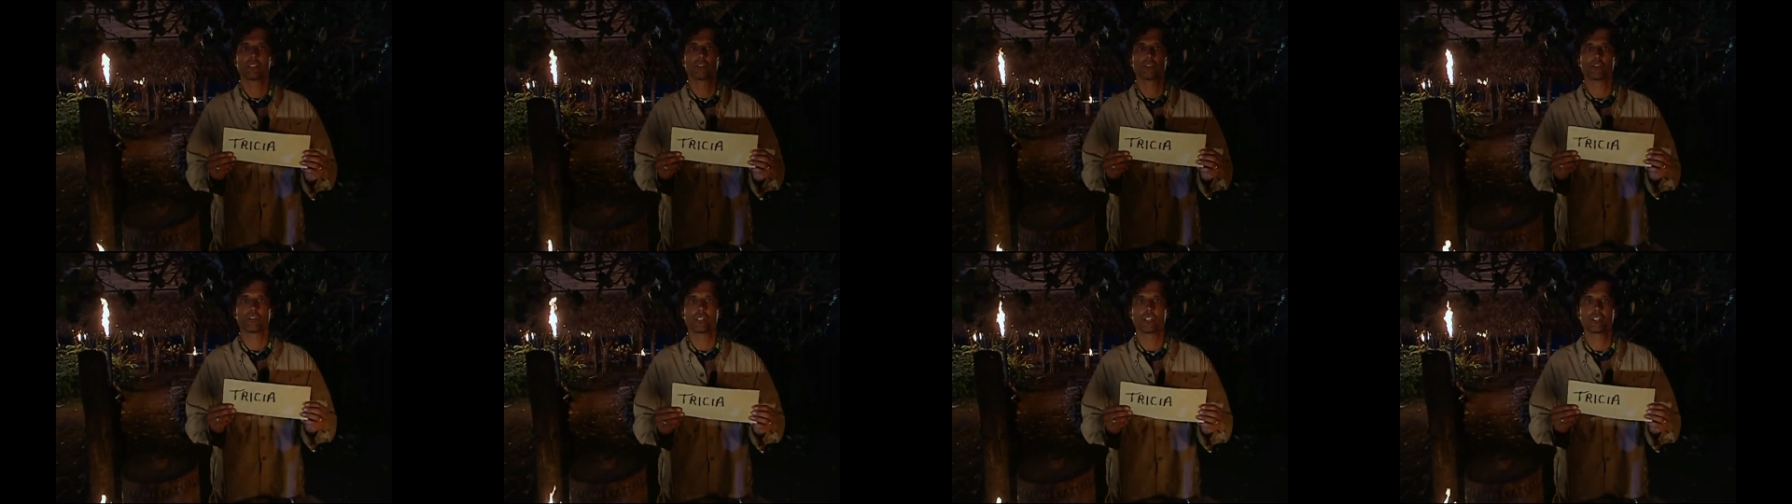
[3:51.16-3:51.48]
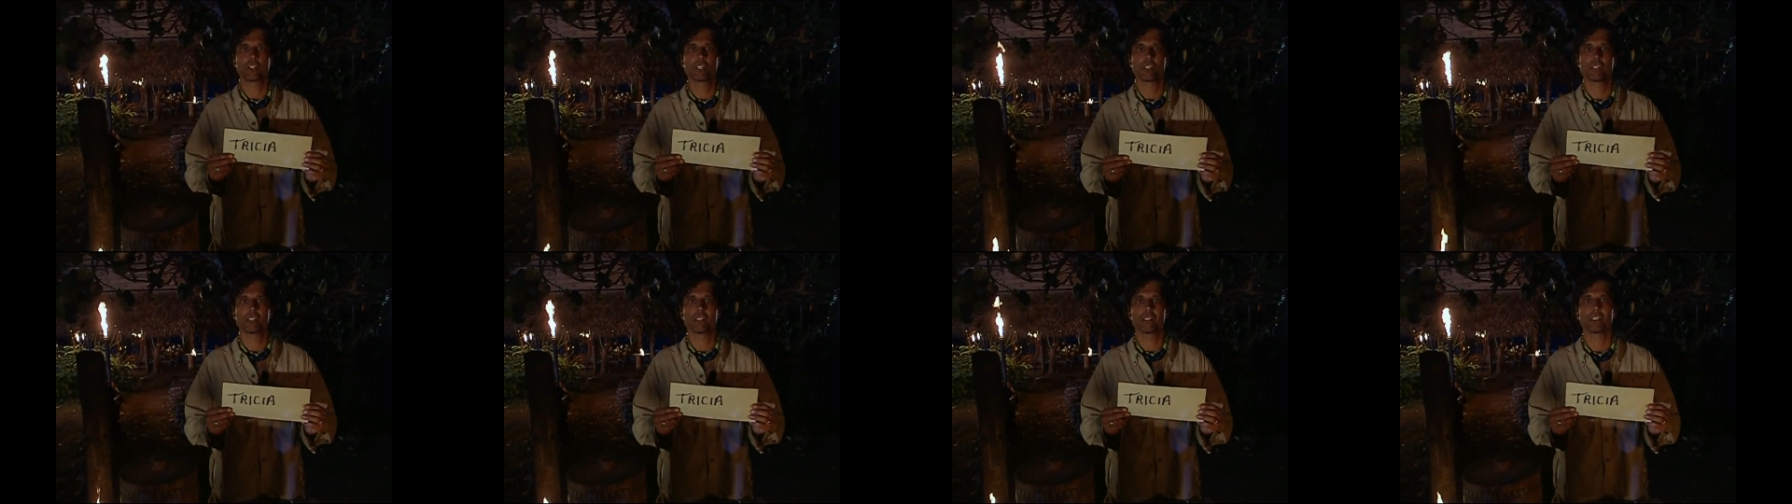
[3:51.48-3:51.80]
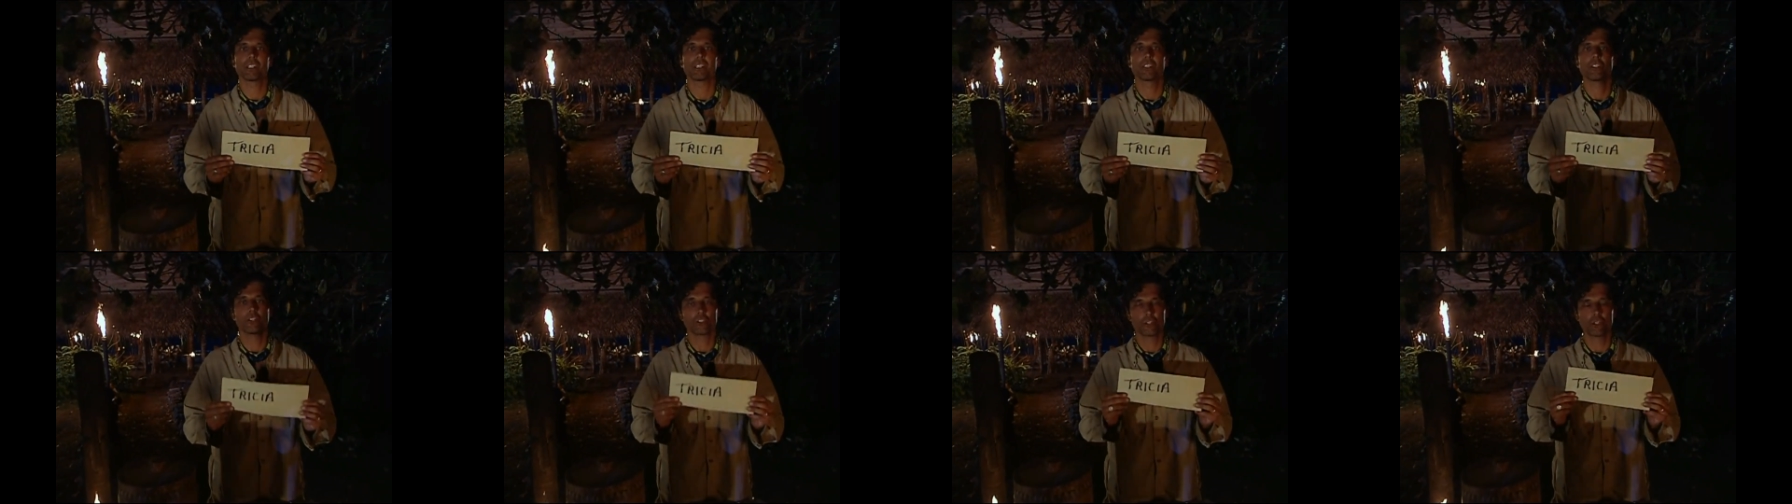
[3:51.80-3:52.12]
Trisha,
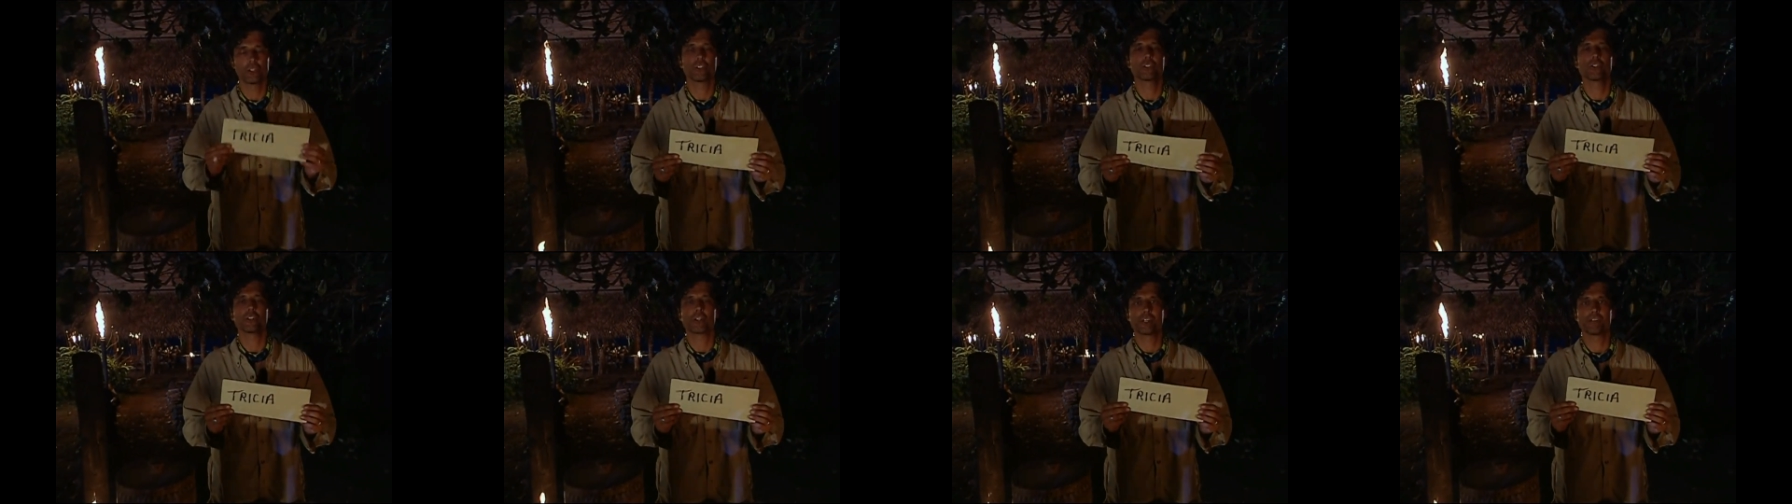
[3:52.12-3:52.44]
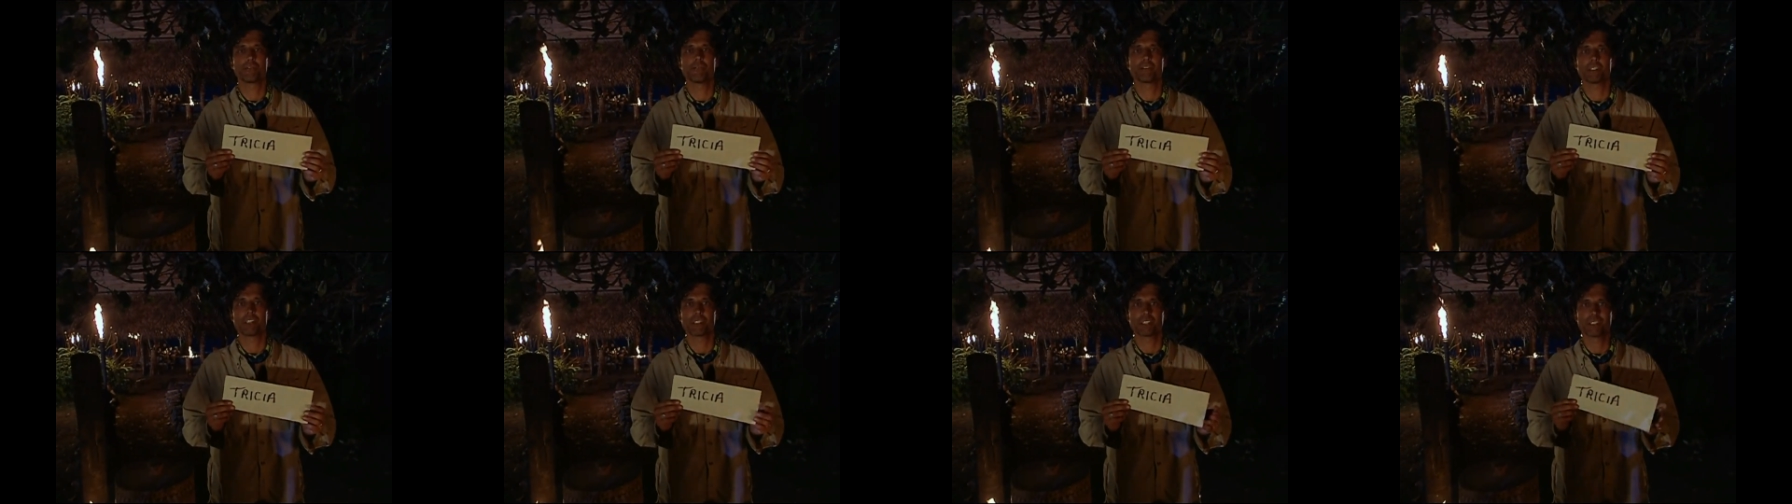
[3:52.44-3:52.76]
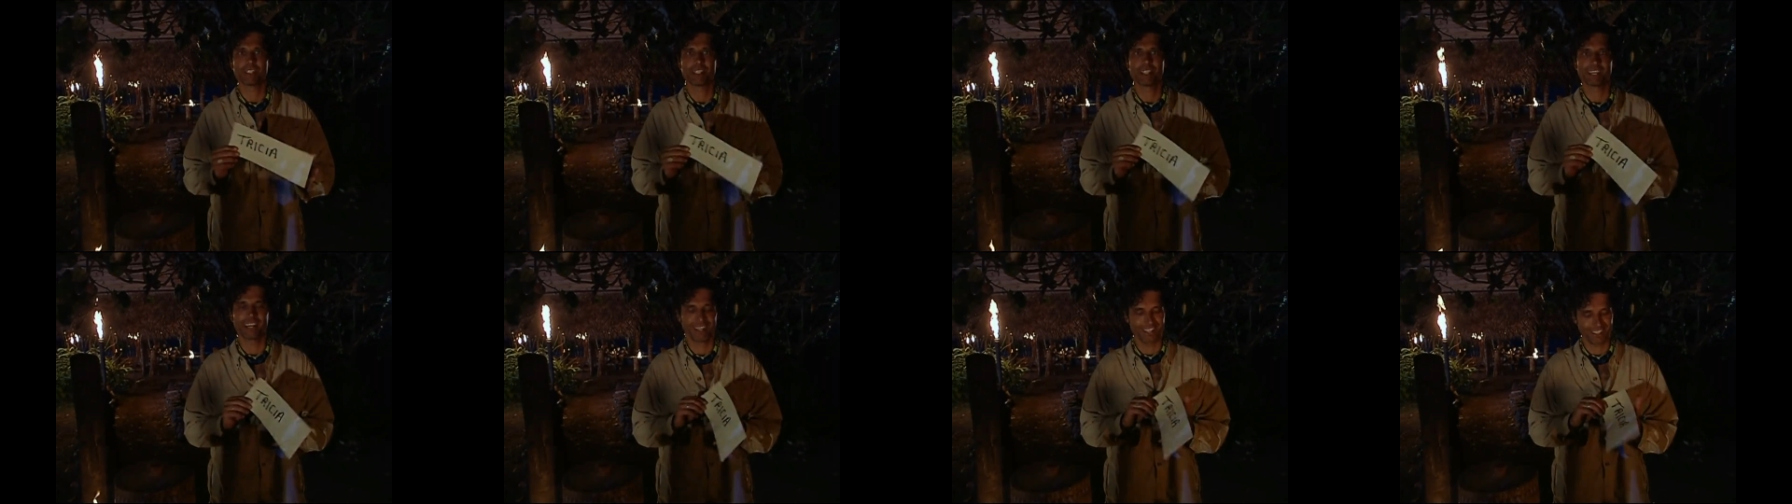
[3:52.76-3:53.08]
you deserve to
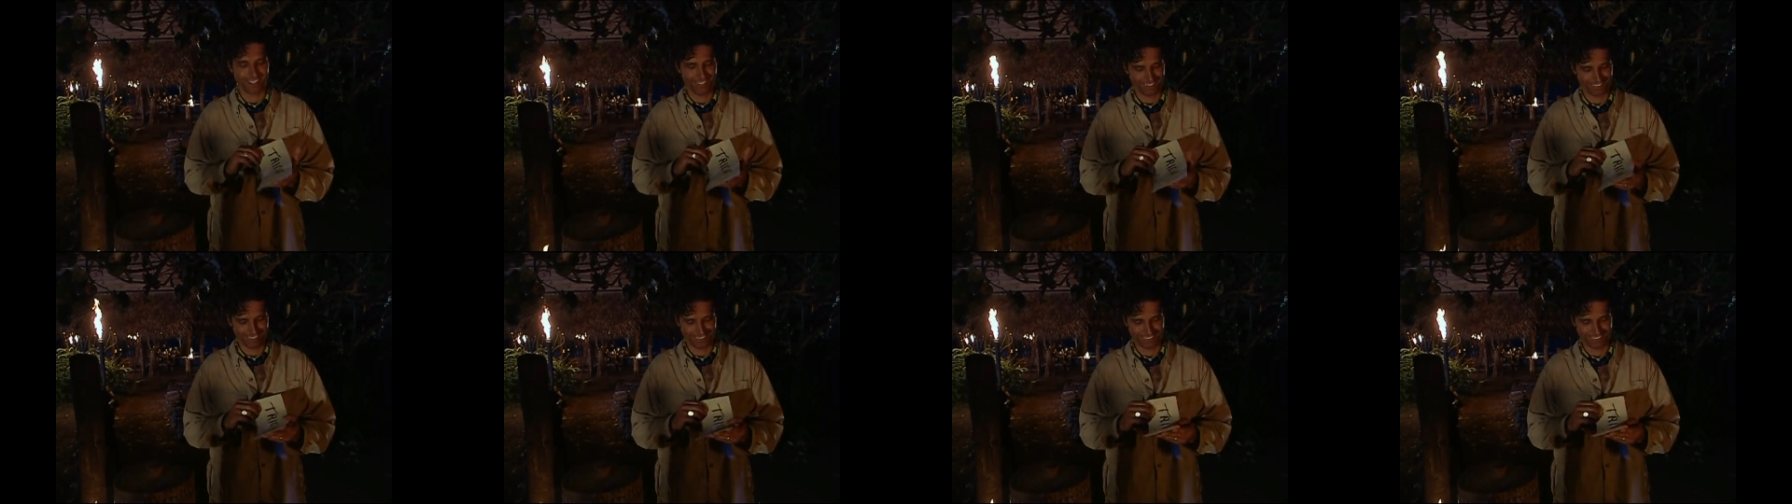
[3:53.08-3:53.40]
stay.